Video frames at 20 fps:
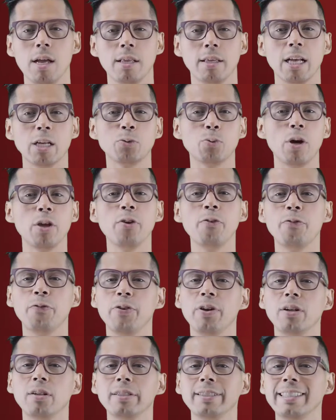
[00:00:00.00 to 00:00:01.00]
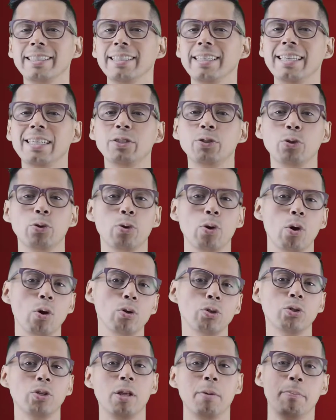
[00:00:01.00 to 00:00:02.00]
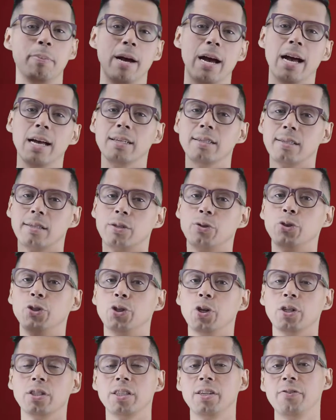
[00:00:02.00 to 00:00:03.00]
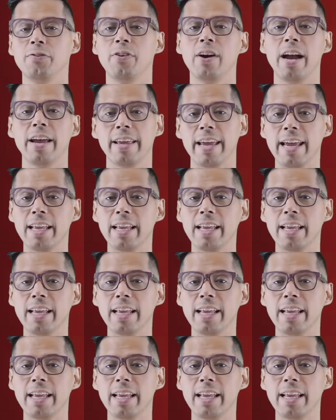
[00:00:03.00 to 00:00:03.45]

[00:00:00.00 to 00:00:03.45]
That's why you feel the need to go to the past to justify